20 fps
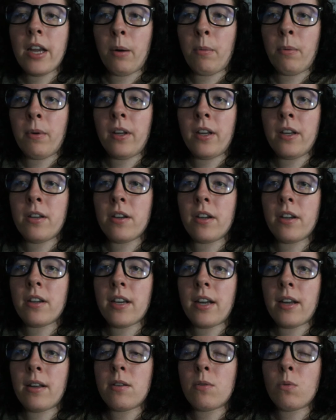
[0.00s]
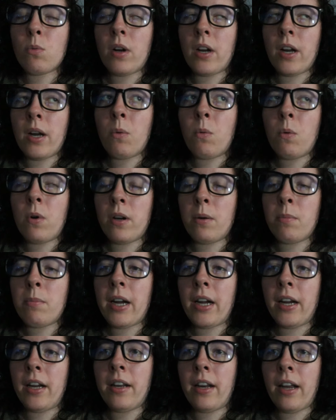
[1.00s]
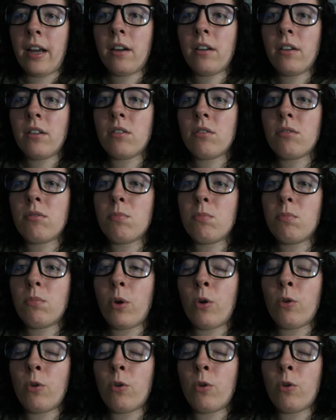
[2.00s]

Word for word: camera lens, because that's what I want to buy next